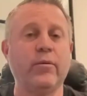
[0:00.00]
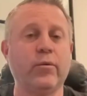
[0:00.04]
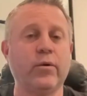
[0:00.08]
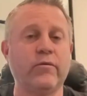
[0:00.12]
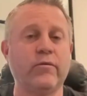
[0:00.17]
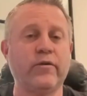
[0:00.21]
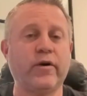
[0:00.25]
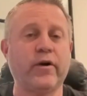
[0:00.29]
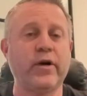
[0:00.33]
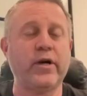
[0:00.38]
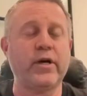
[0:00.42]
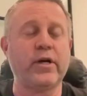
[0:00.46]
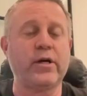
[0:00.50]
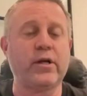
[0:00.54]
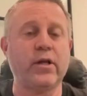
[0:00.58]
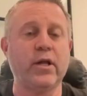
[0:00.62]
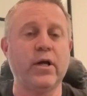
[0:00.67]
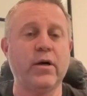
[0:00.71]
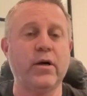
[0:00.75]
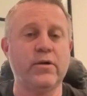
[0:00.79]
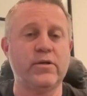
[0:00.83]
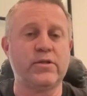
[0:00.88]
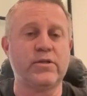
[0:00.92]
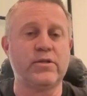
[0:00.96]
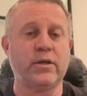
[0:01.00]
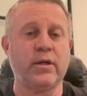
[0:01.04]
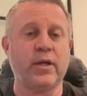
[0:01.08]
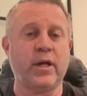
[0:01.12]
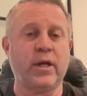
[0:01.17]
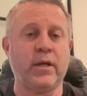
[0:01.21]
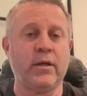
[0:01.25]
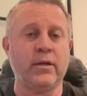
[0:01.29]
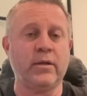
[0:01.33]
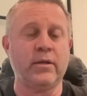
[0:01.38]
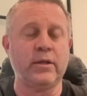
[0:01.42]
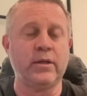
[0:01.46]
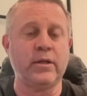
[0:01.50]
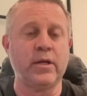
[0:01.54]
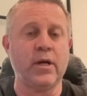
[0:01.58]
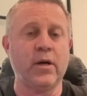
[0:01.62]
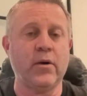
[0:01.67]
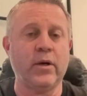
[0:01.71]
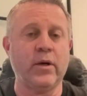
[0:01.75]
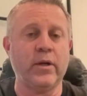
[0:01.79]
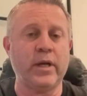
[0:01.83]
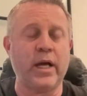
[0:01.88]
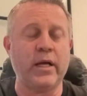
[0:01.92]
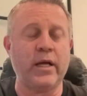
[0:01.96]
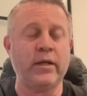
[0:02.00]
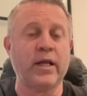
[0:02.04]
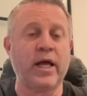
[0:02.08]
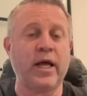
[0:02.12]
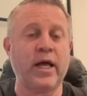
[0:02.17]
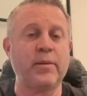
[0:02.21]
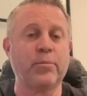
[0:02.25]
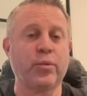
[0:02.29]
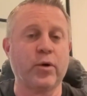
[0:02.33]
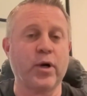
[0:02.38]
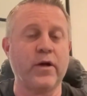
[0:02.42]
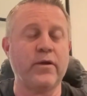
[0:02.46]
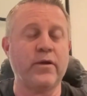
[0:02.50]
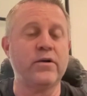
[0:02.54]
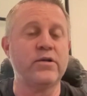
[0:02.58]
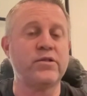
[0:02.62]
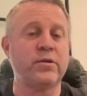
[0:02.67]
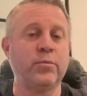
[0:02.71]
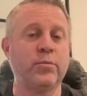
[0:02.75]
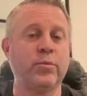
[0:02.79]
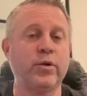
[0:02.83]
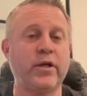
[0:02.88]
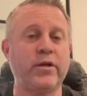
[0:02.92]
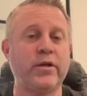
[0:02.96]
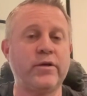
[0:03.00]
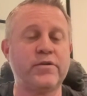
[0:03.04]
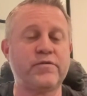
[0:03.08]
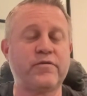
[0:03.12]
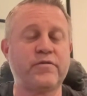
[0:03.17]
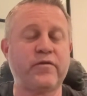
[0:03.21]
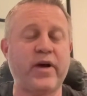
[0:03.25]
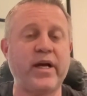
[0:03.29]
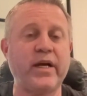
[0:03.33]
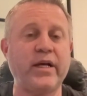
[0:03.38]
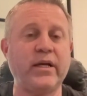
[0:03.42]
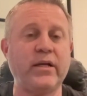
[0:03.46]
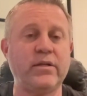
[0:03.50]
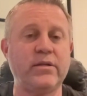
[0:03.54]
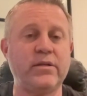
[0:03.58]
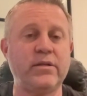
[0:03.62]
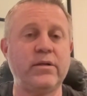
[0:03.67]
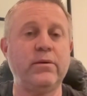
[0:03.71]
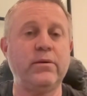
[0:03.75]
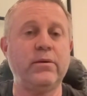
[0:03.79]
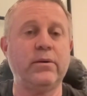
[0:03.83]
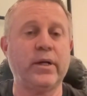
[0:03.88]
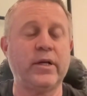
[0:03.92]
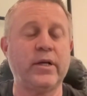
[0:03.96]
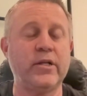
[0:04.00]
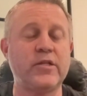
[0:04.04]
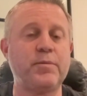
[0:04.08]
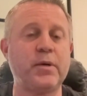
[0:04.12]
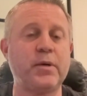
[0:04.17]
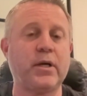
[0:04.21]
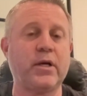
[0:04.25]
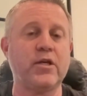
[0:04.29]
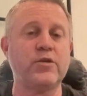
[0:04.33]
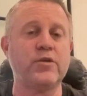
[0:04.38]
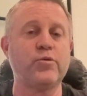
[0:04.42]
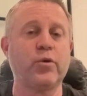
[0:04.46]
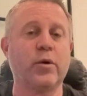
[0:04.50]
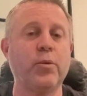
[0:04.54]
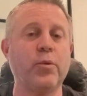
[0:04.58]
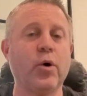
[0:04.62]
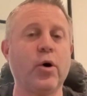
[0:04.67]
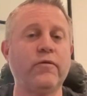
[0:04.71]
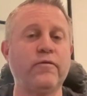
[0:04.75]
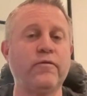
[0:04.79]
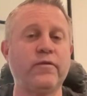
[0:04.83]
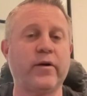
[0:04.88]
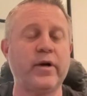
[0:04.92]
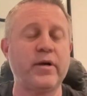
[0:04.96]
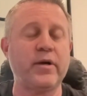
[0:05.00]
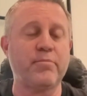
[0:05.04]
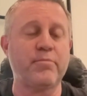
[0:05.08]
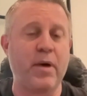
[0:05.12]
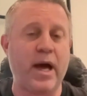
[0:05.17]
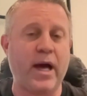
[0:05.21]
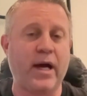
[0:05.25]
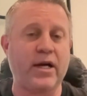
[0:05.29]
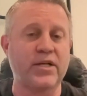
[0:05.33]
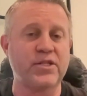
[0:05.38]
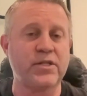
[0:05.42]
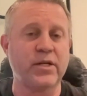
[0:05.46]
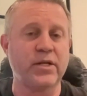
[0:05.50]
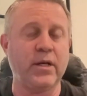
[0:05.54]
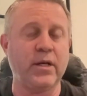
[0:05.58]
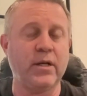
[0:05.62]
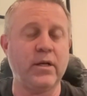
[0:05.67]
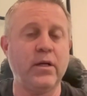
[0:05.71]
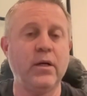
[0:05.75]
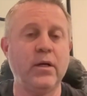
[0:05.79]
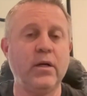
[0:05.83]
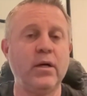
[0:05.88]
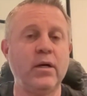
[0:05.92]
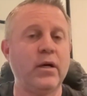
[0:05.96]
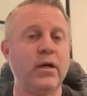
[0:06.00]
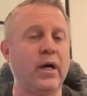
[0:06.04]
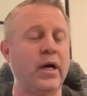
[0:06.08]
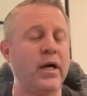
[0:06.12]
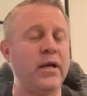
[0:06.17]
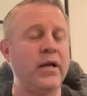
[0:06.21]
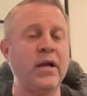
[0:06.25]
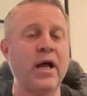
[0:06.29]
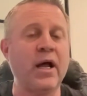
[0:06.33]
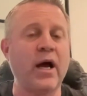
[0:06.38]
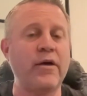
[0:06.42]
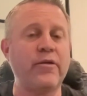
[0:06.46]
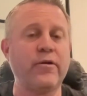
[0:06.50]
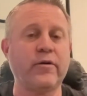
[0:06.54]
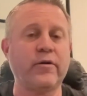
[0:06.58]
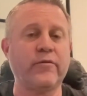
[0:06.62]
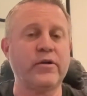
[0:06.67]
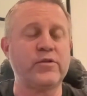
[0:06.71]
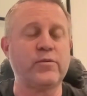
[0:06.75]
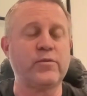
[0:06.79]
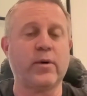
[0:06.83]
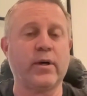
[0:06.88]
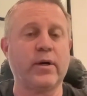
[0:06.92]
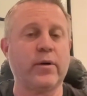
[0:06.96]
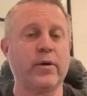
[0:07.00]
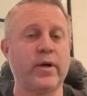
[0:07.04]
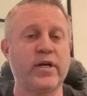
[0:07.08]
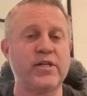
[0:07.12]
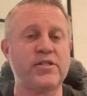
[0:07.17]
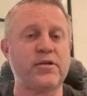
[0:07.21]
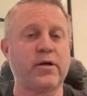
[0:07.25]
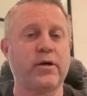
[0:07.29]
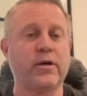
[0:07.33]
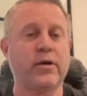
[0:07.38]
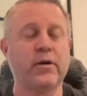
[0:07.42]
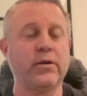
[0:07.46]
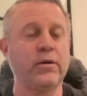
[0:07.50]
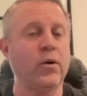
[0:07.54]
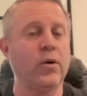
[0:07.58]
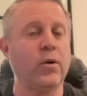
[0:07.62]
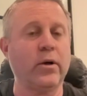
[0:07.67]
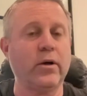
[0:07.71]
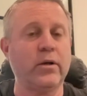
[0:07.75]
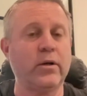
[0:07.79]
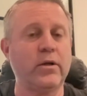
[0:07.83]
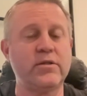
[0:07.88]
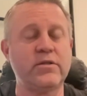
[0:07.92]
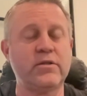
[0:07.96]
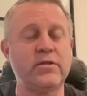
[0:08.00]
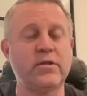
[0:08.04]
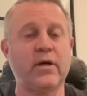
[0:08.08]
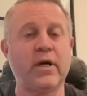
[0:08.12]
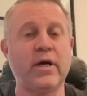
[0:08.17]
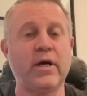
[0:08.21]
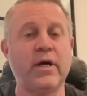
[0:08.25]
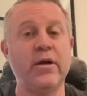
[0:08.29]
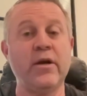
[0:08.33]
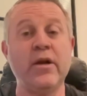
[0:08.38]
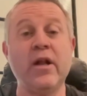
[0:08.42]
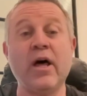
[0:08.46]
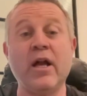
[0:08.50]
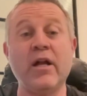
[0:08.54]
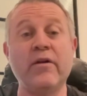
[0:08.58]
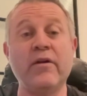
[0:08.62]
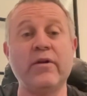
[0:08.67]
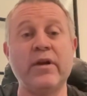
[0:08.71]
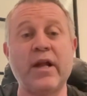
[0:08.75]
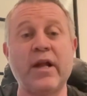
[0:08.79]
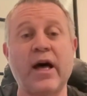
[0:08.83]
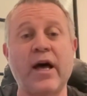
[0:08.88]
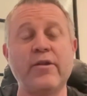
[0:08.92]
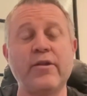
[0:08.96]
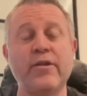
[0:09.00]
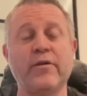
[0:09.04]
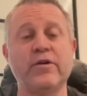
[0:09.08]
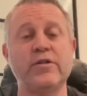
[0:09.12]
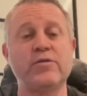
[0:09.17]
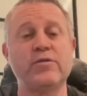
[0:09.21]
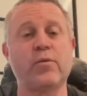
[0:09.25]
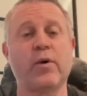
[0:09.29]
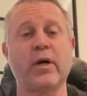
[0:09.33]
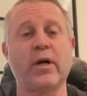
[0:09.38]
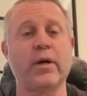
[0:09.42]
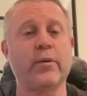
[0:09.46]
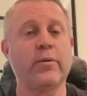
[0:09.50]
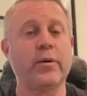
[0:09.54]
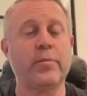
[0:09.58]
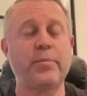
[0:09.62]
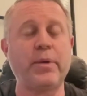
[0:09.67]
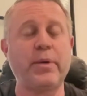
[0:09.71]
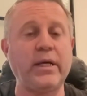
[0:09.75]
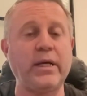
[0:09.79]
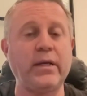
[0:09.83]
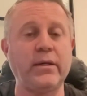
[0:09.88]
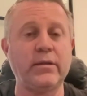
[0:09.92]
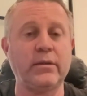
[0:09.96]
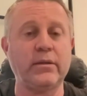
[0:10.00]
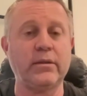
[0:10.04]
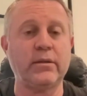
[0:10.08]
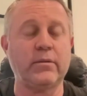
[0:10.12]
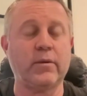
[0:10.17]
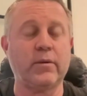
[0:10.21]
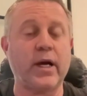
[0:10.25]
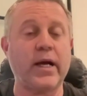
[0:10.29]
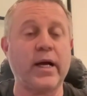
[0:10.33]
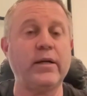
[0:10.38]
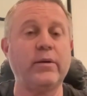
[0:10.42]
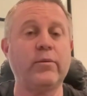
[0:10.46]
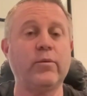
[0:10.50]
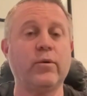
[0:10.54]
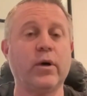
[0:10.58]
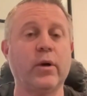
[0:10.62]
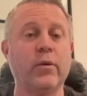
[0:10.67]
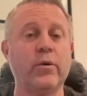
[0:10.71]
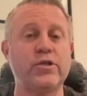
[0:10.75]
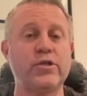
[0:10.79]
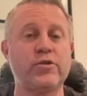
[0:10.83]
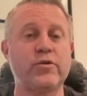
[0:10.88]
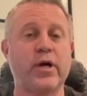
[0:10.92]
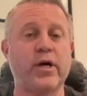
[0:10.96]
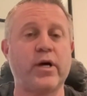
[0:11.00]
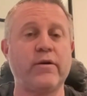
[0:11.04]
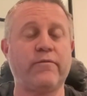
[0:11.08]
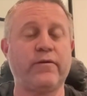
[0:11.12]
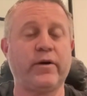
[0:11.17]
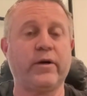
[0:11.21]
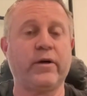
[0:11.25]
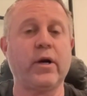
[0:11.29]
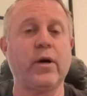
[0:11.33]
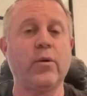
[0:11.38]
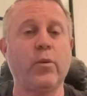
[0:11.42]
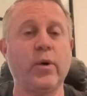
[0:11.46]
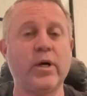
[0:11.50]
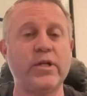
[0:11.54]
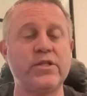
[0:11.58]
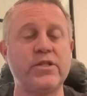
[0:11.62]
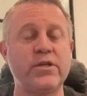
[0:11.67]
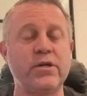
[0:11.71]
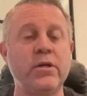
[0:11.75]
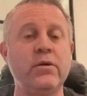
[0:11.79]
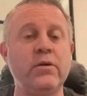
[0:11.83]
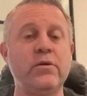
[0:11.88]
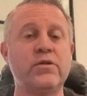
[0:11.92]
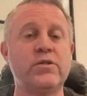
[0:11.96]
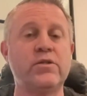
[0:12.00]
We're very close and you know, and like brothers, and brothers fight too. And it's because we're both very passionate, and neither of us want to rest on our laurels, and neither of us want to repeat, right? We're always trying to figure out what's new.